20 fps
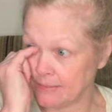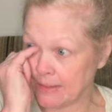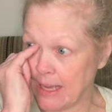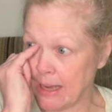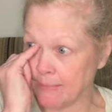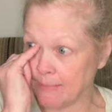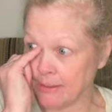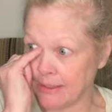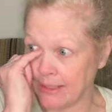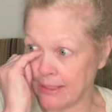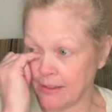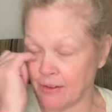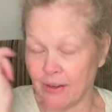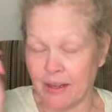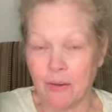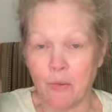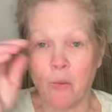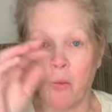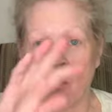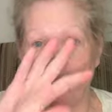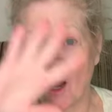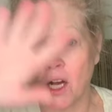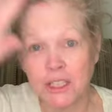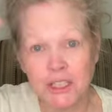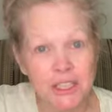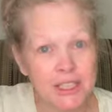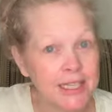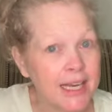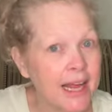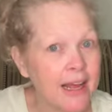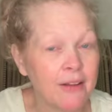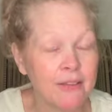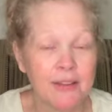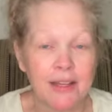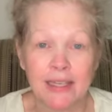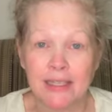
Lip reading: I'm literally washing down the